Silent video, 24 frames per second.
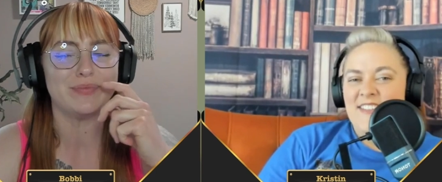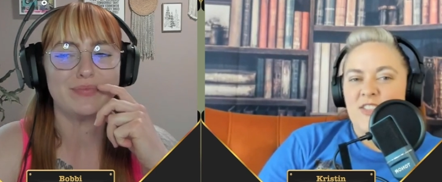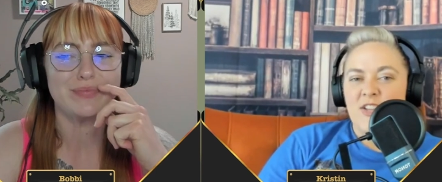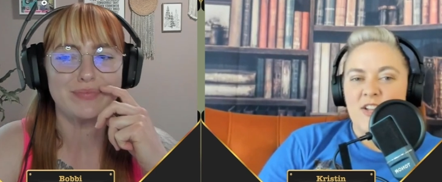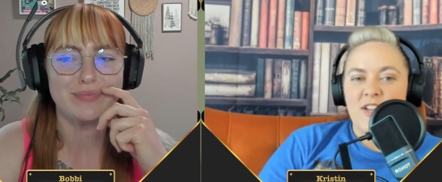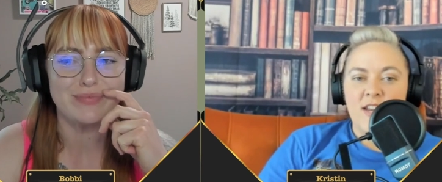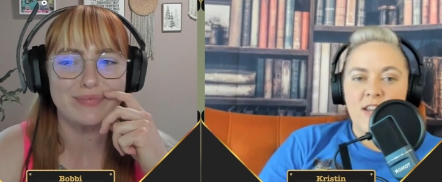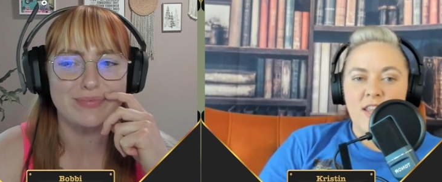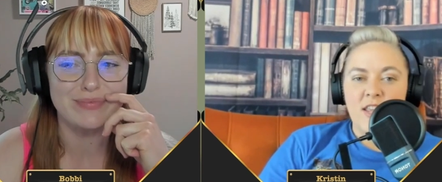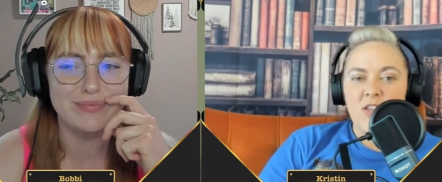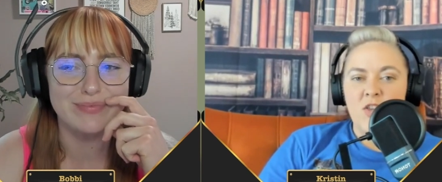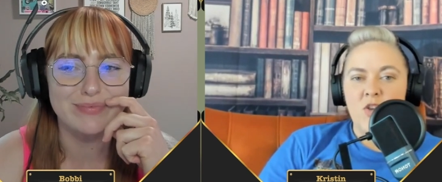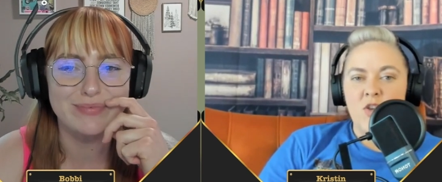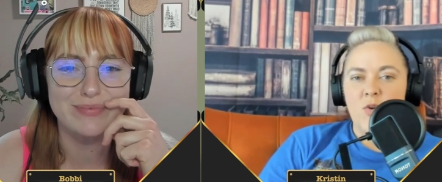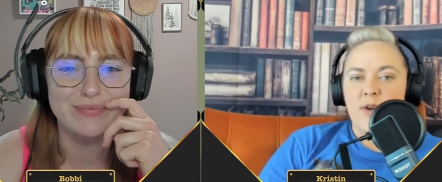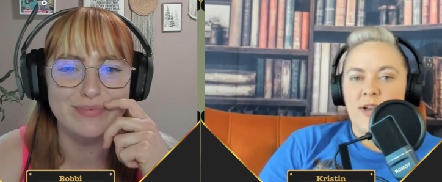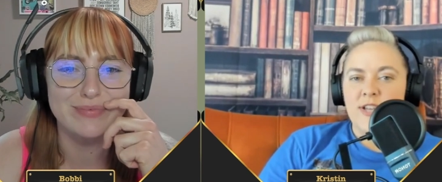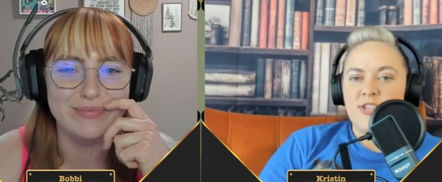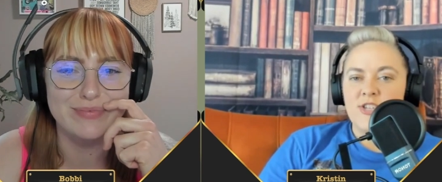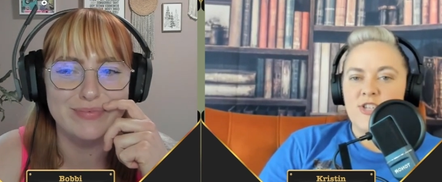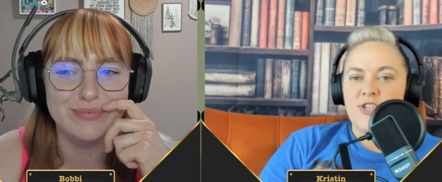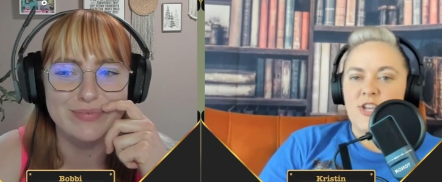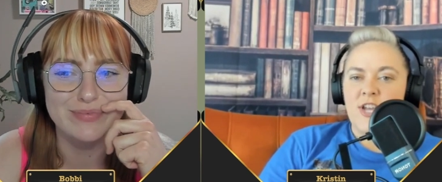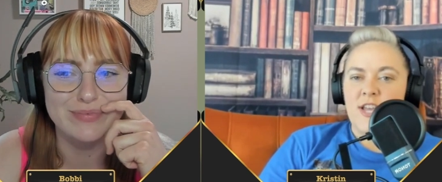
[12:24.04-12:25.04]
Speaker 1: Looking at you,
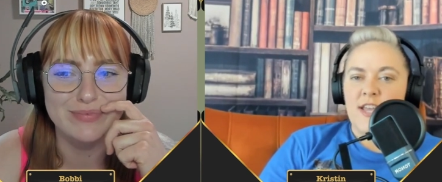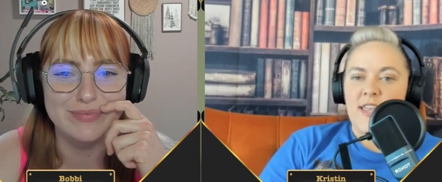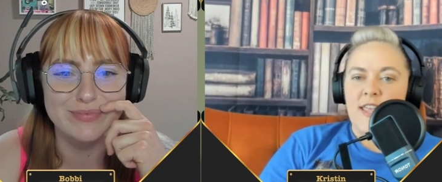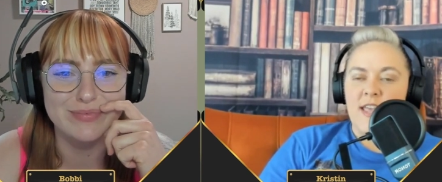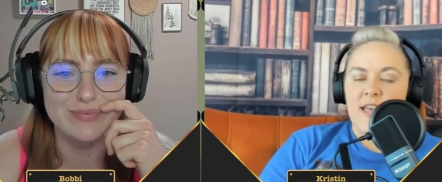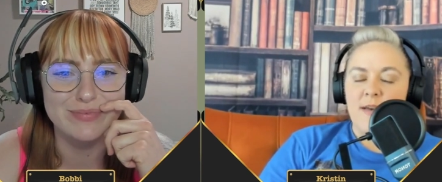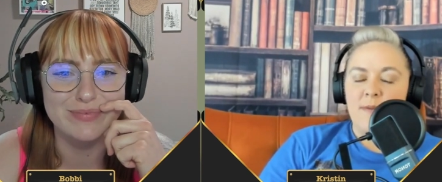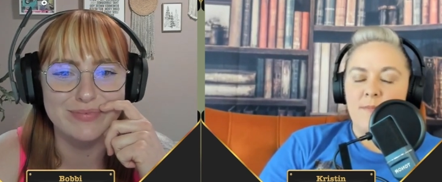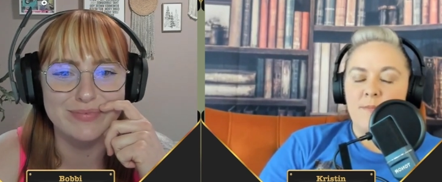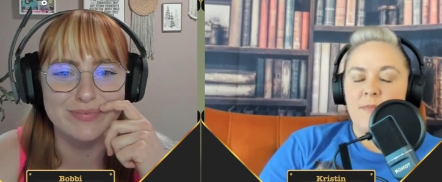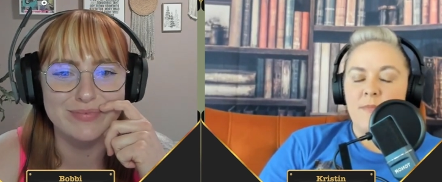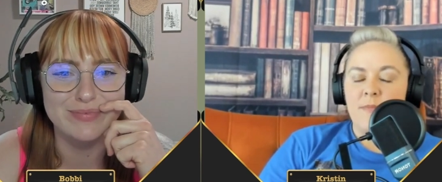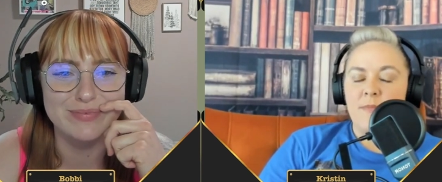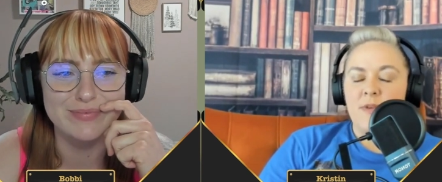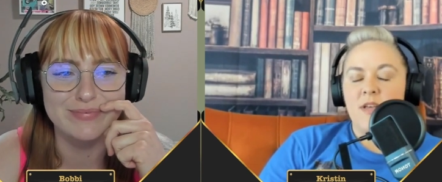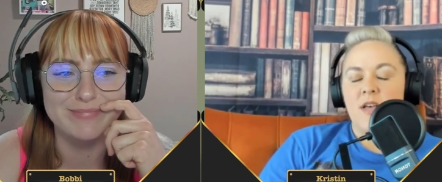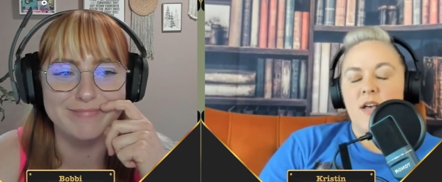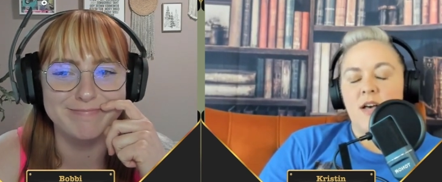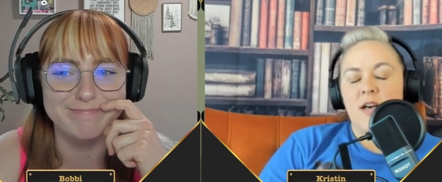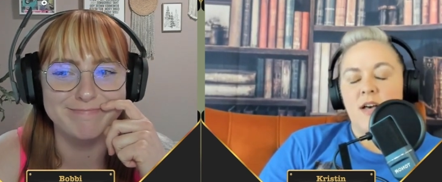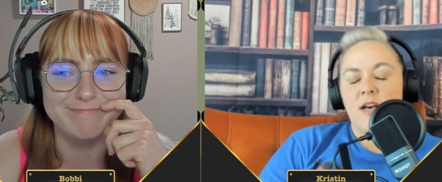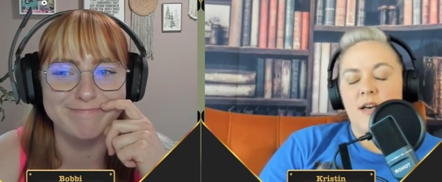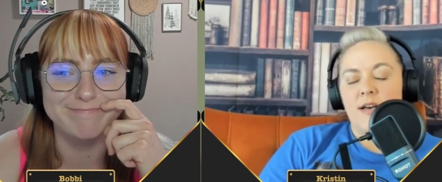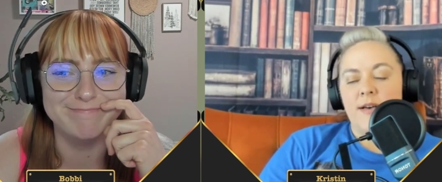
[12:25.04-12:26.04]
SJM.
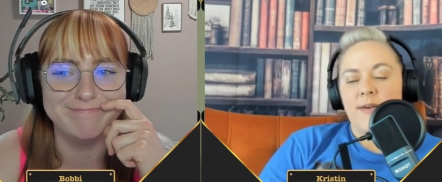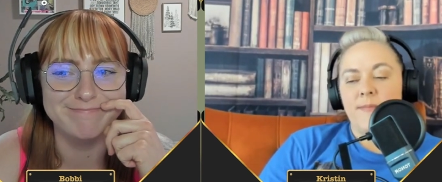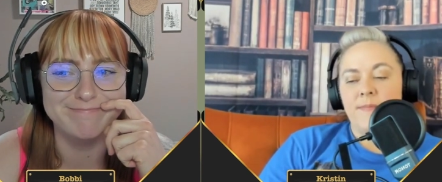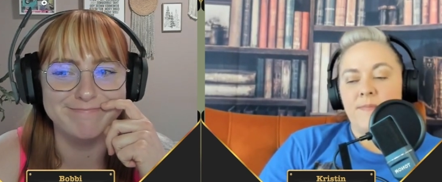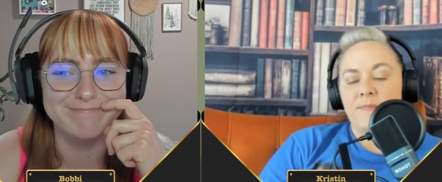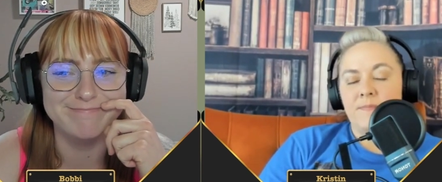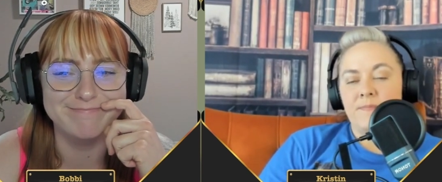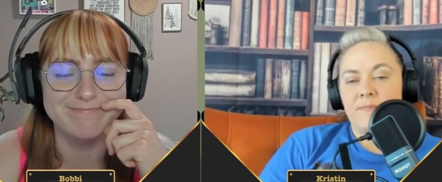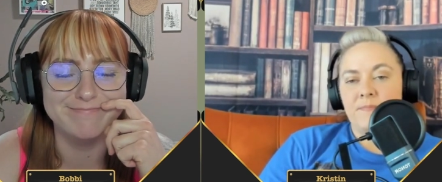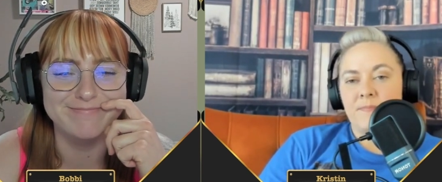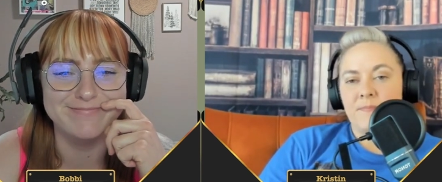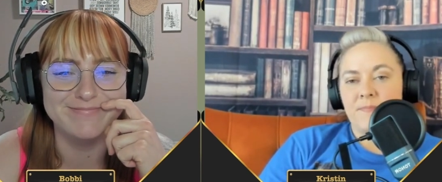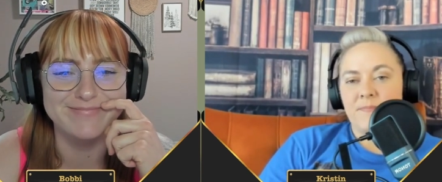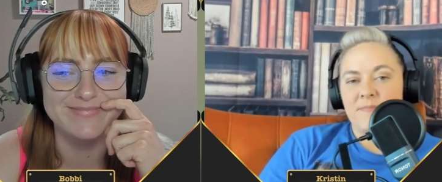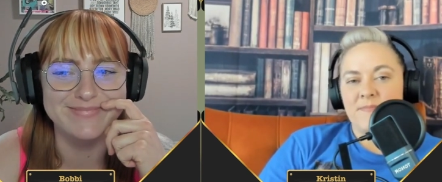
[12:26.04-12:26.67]
Um,